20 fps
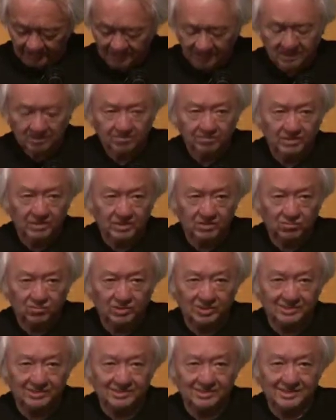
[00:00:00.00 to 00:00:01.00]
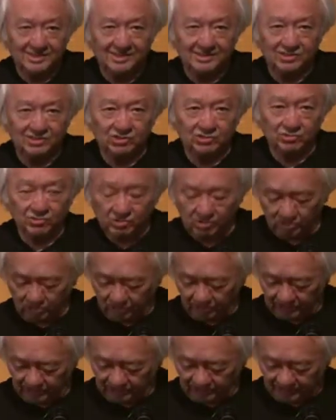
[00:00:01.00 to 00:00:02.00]
Motherwell stays true
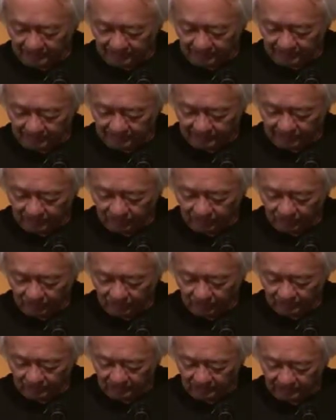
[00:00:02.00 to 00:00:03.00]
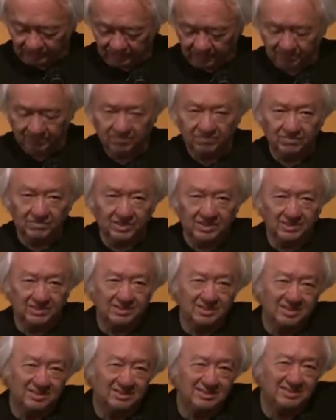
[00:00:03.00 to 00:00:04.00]
to his symbolist roots, but
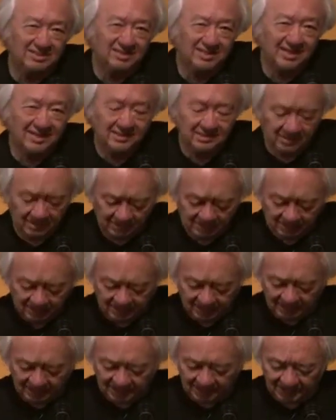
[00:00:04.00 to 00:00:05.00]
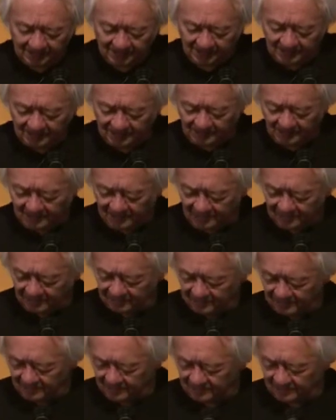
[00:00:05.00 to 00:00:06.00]
at, in the 1960s, Stella
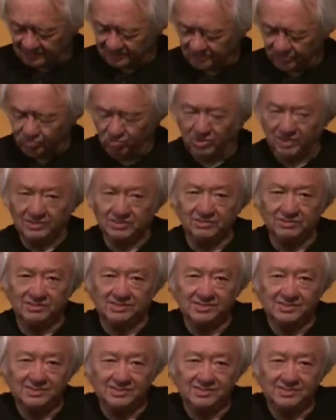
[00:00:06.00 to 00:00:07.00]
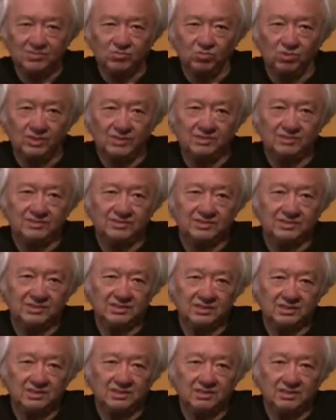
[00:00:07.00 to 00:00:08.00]
says, what you see is what you
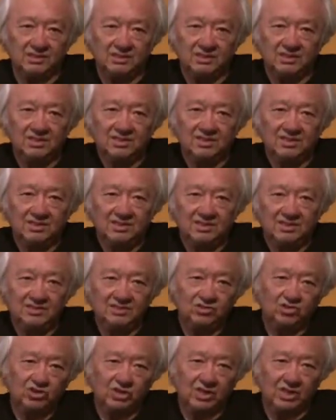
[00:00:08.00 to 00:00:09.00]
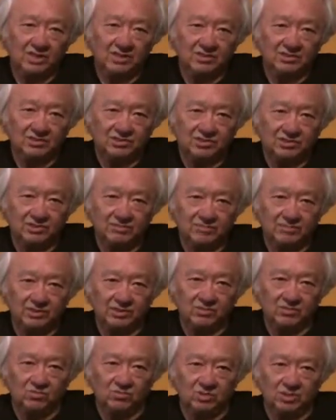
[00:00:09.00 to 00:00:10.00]
see. And he challenges
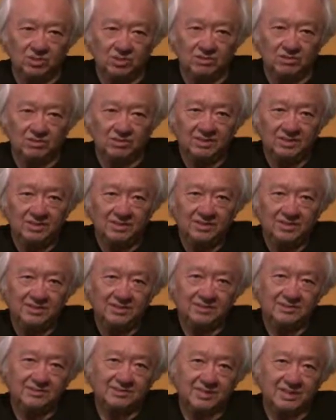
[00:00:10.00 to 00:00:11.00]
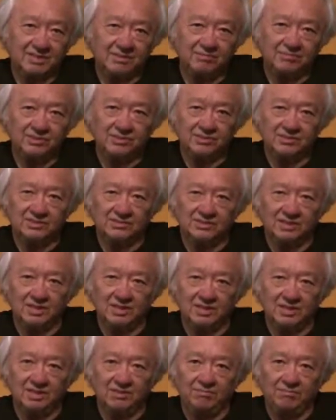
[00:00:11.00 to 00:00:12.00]
Motherwell. And it comes at a
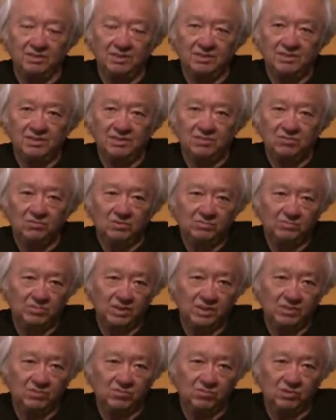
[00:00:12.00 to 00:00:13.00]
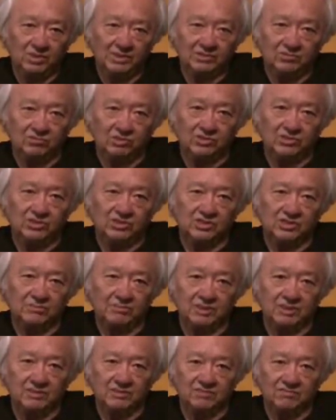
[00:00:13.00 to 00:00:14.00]
time when Motherwell's
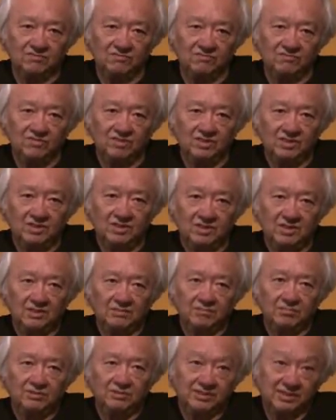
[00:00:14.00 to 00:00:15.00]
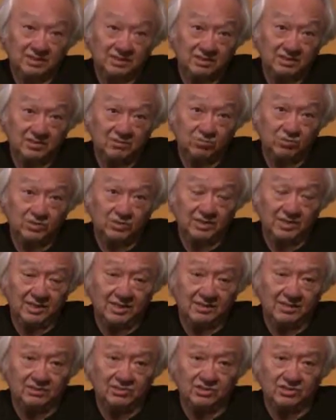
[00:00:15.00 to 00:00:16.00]
retrospective, particularly with the
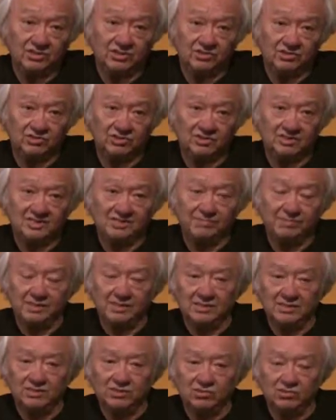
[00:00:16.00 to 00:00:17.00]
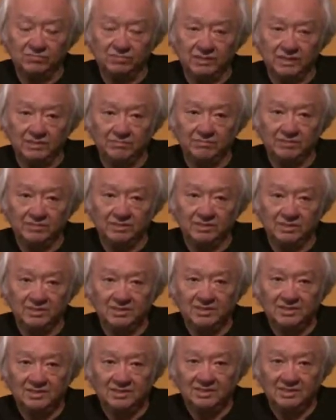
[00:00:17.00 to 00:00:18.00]
elegies for the Spanish Republic,
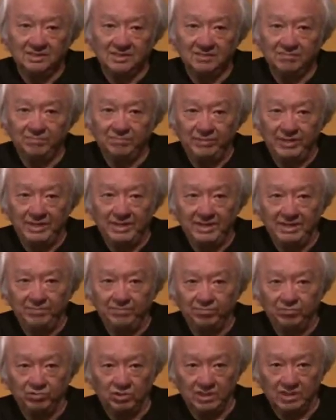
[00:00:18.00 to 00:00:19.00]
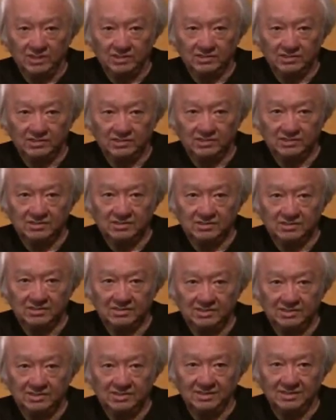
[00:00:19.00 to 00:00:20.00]
get a bad press. They
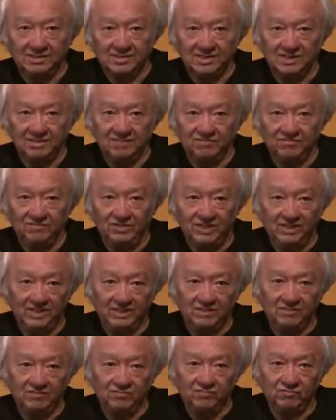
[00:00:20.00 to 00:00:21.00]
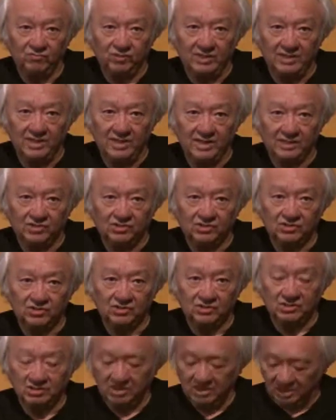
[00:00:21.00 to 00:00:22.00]
get a kind of negative
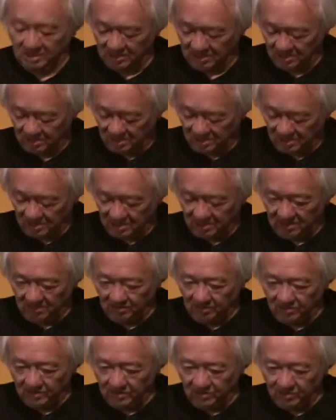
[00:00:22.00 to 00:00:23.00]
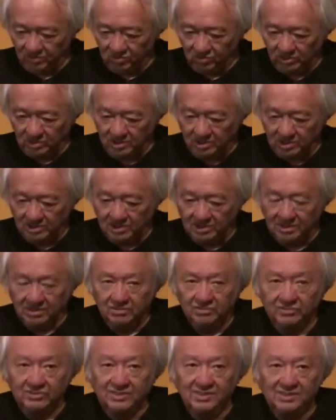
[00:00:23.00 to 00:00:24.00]
reaction. And Motherwell, I
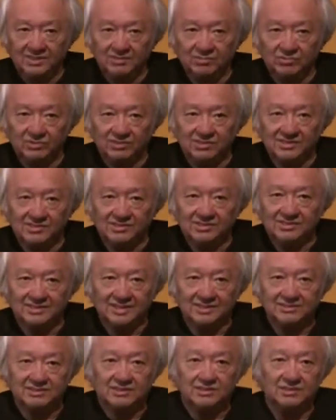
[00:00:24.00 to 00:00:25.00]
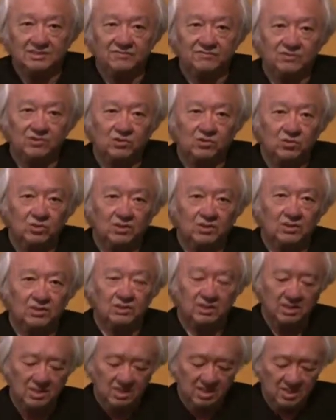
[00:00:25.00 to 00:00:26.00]
don't think was insensitive to
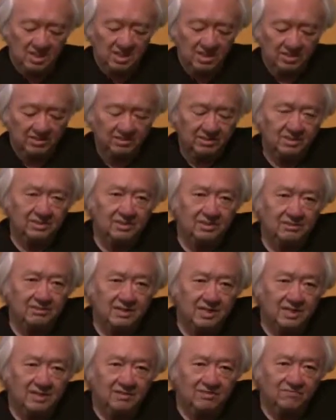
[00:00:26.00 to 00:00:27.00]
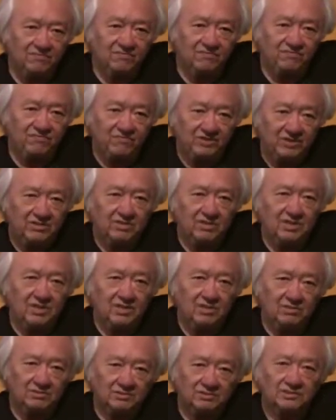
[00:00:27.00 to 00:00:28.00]
it. I think he kind of figured
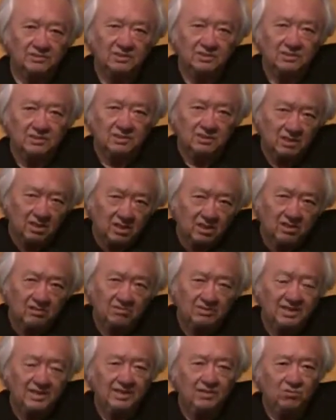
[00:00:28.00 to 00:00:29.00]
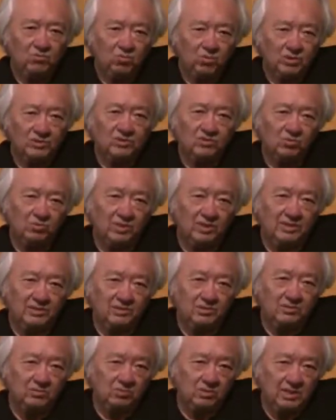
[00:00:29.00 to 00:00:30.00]
out, all right, what do I
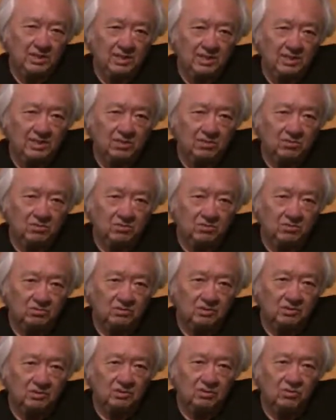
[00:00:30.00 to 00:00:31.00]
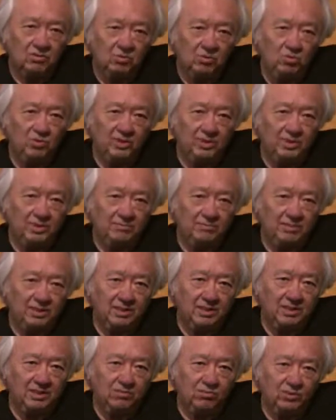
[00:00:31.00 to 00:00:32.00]
do now? You know, who am
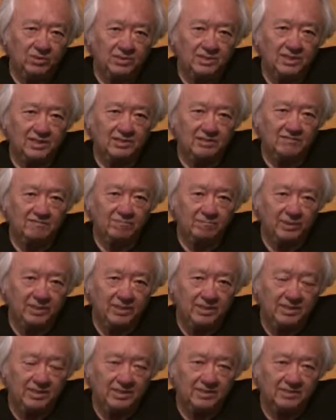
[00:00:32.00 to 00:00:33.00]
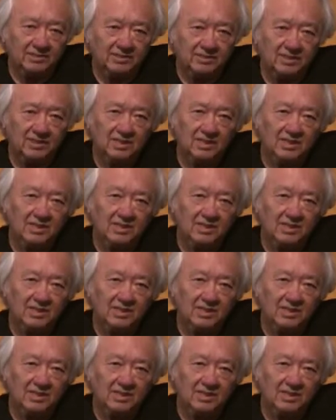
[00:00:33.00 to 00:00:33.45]
I? What kind of paintings?